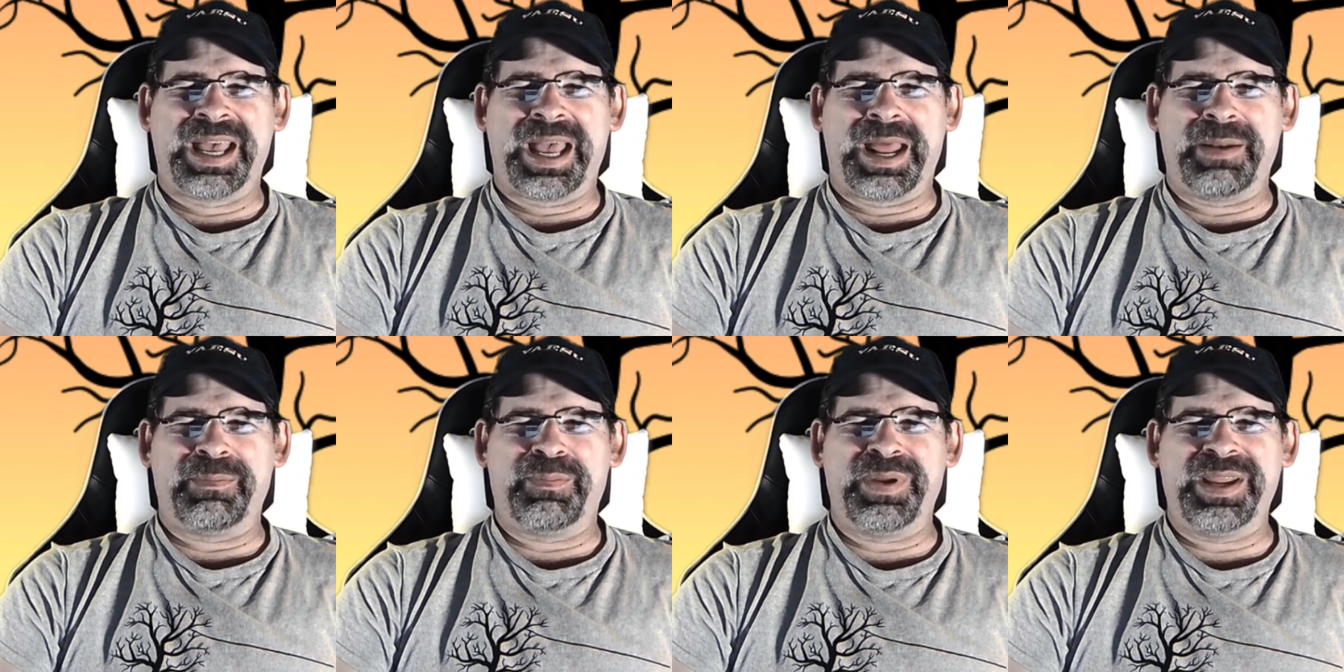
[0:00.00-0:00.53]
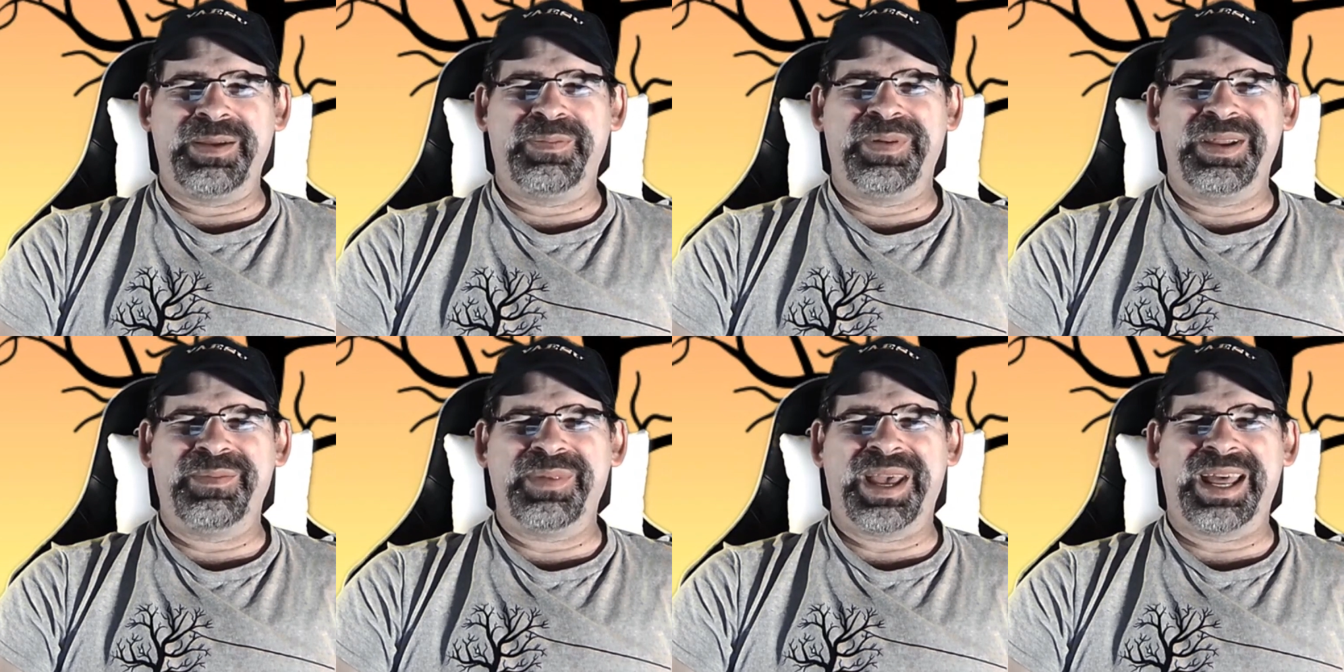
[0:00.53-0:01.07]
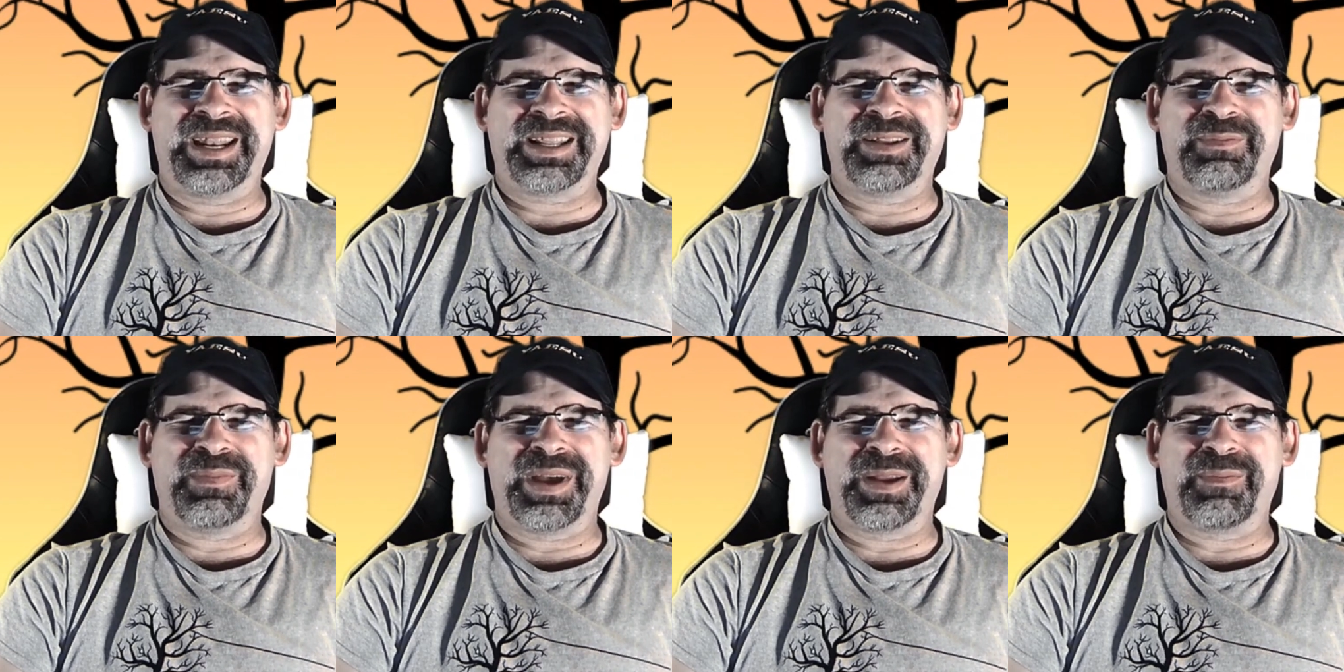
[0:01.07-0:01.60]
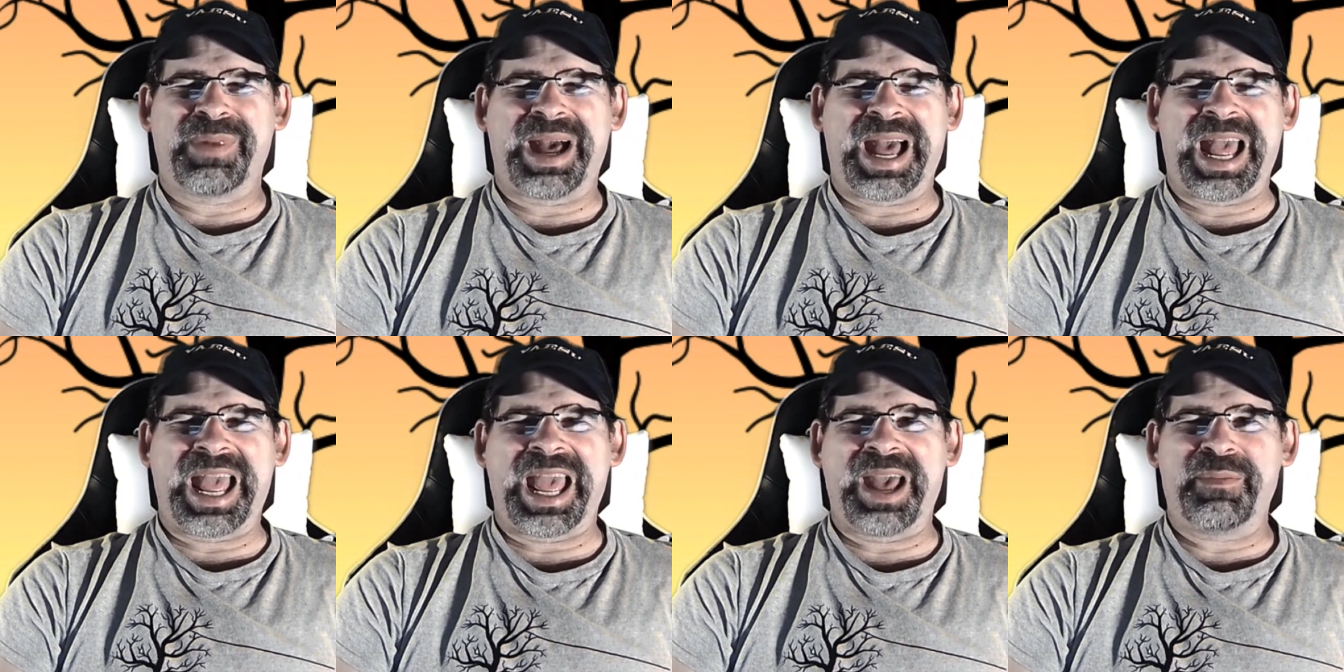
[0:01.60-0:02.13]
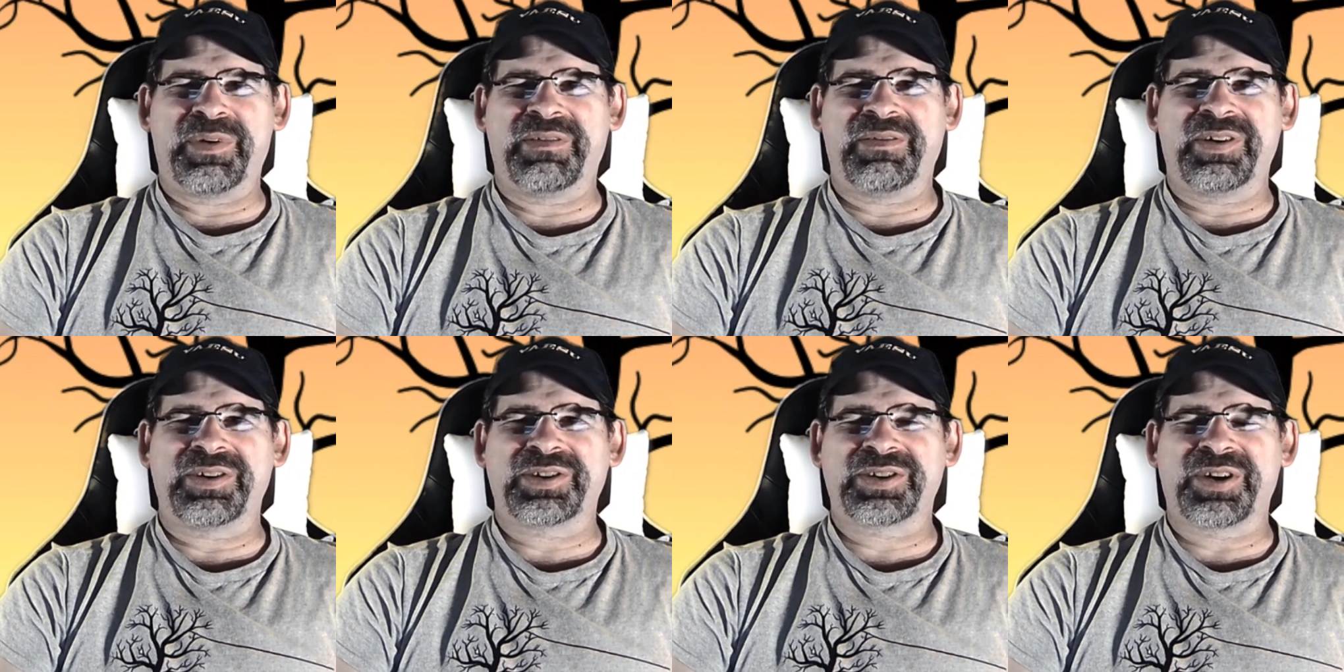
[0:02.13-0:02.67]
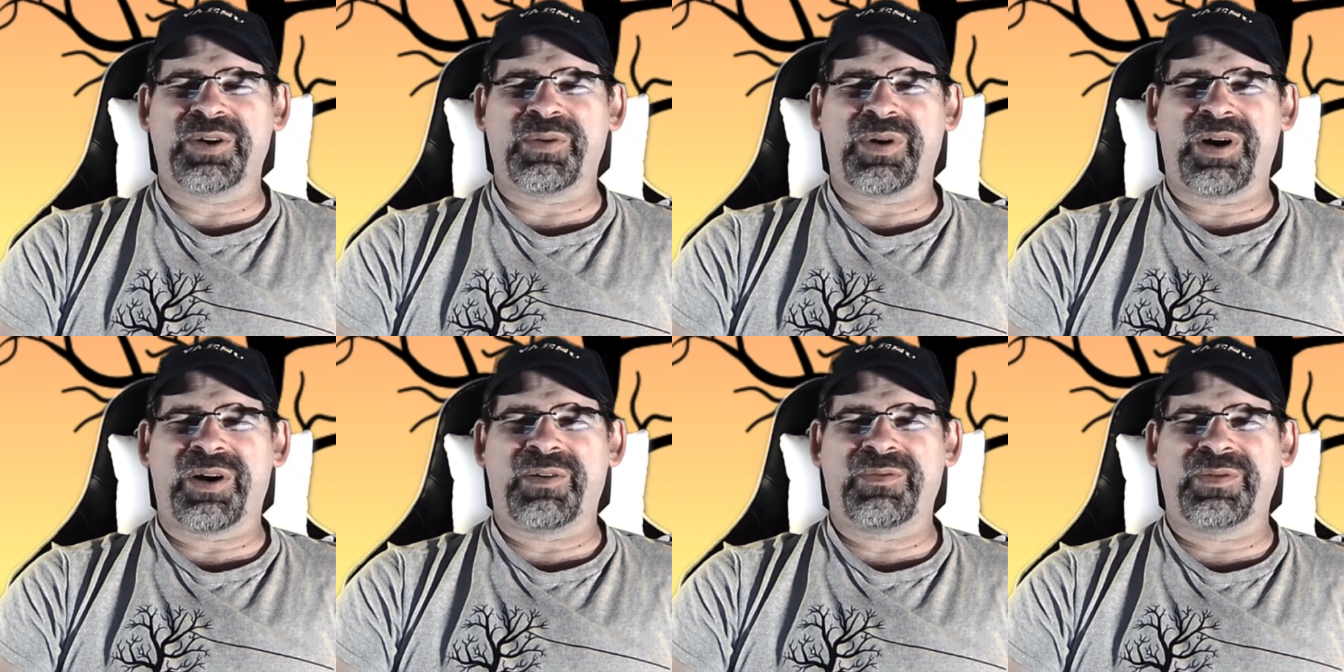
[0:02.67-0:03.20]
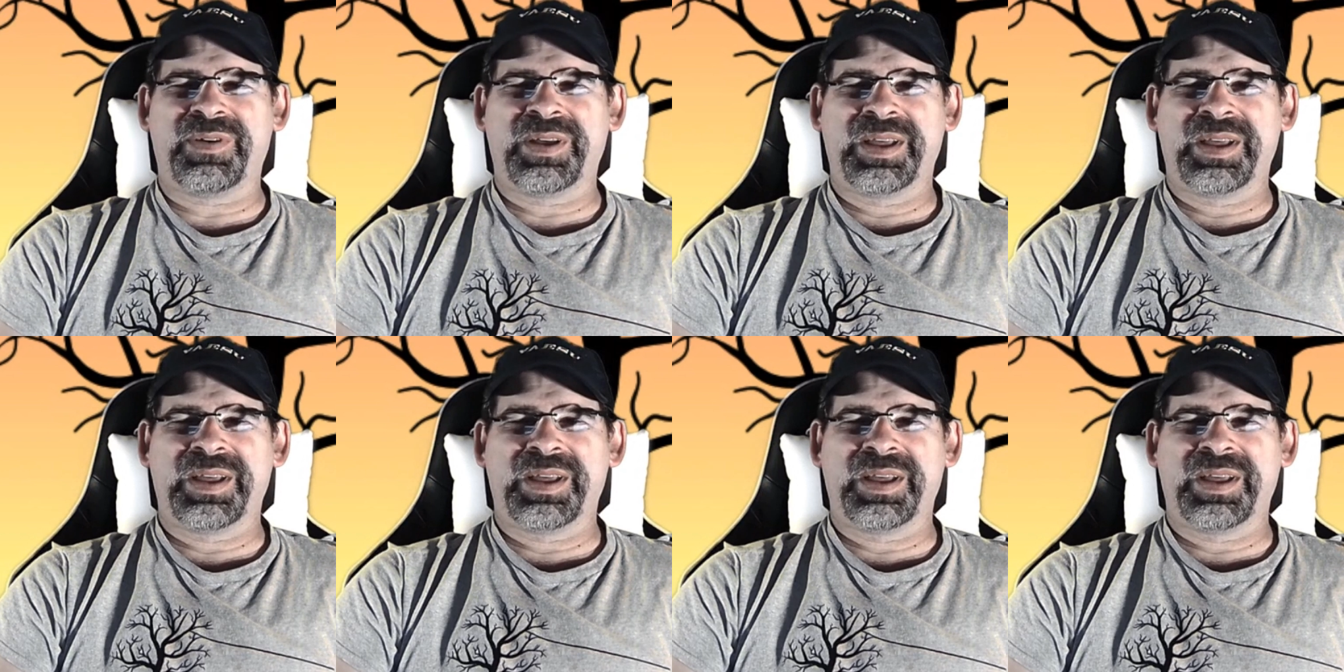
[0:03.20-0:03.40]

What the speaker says: and Pee-Pee Man can make my hamoverts go off?